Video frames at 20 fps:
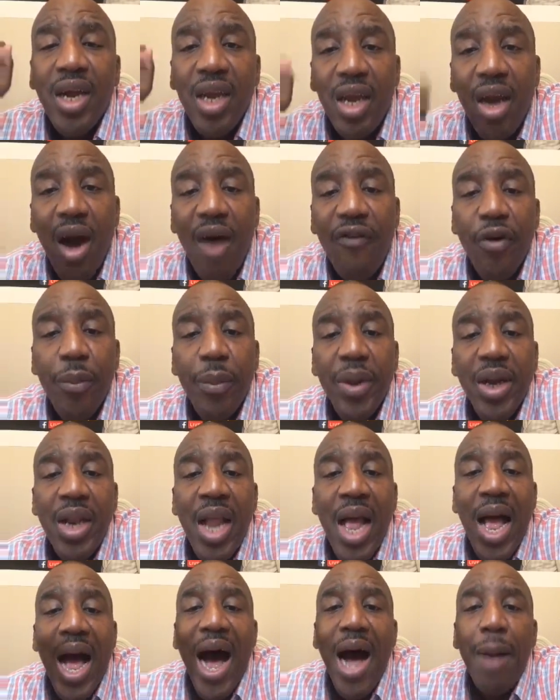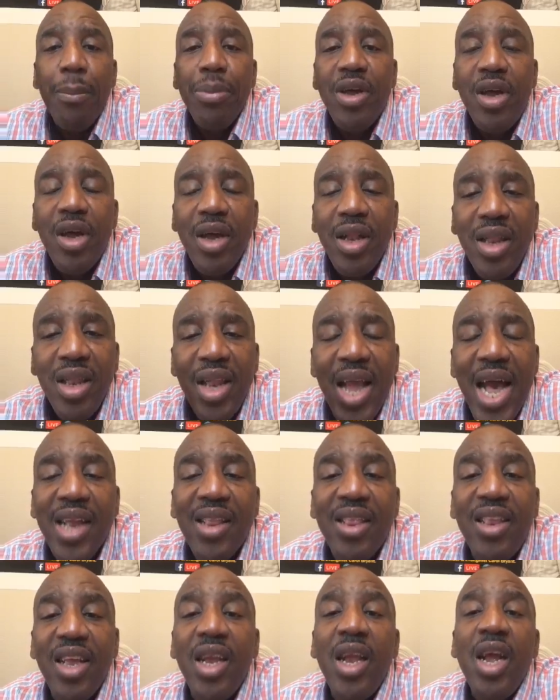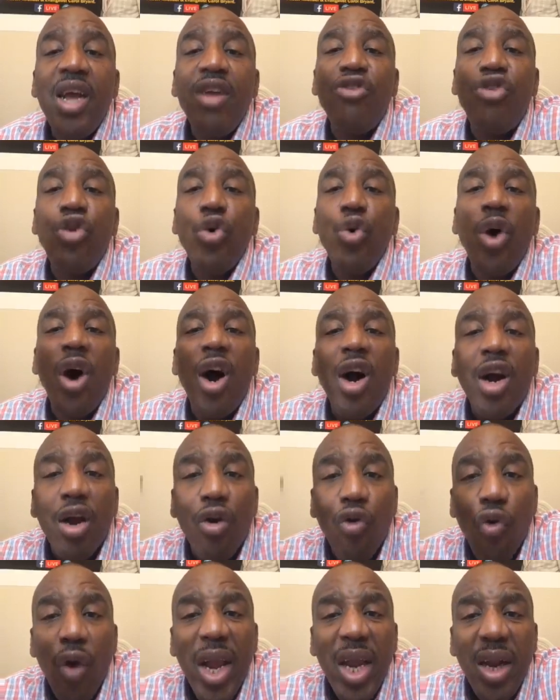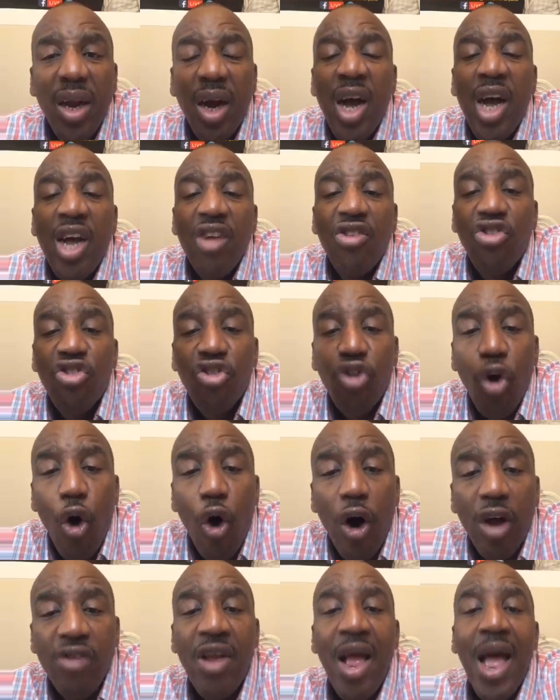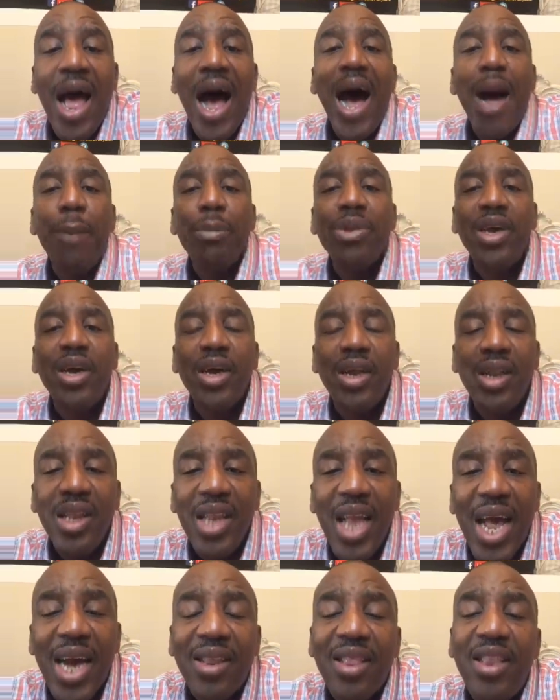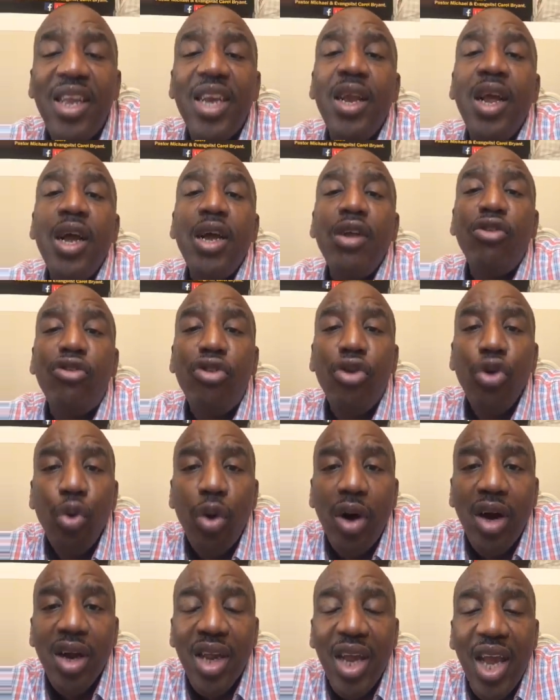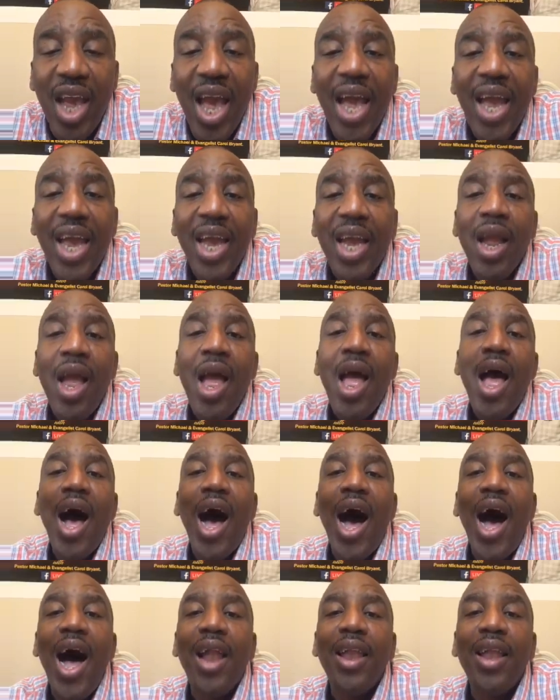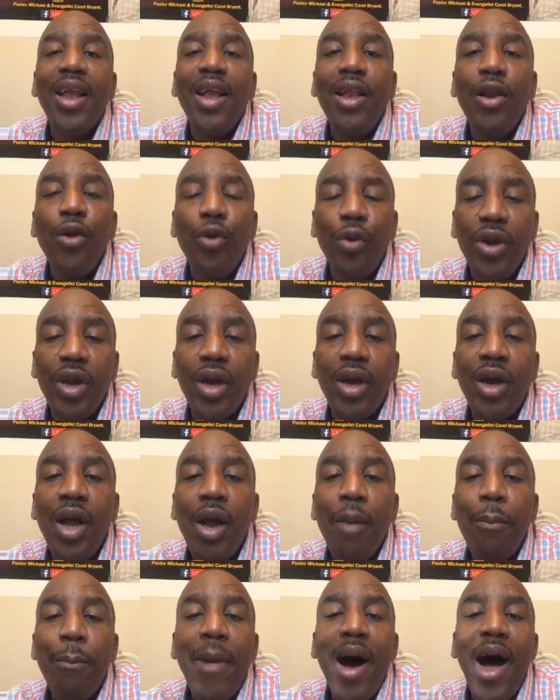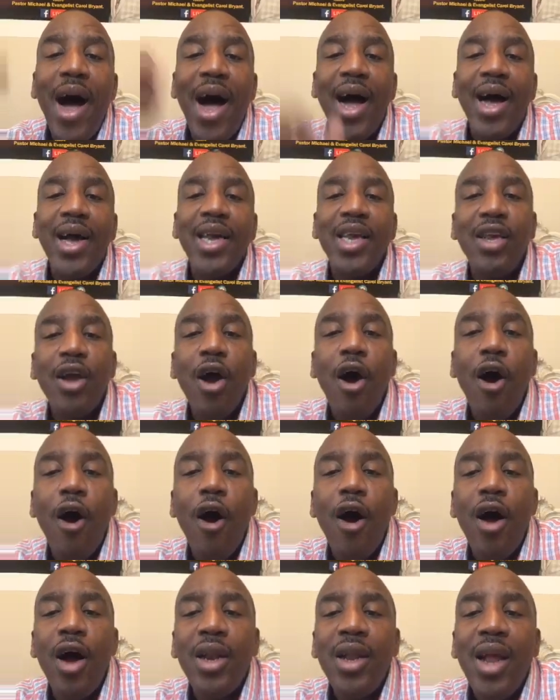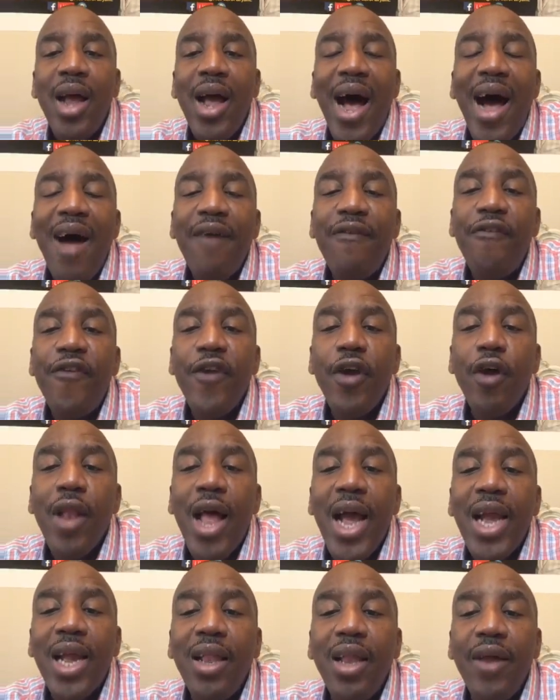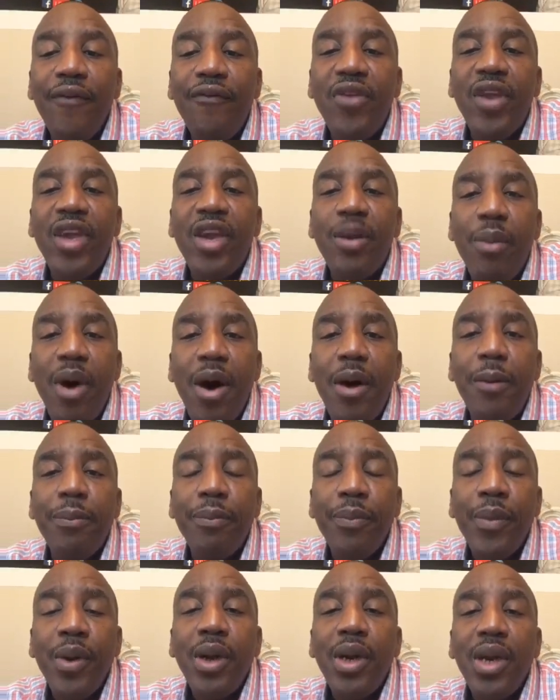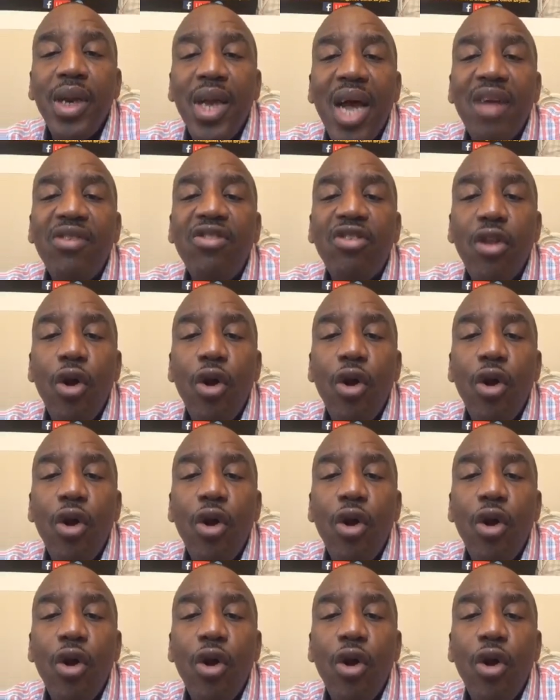government. I'm connected to a greater source. I'm connected to a king. Hallelujah. My God, I feel like lifting him up. Yes,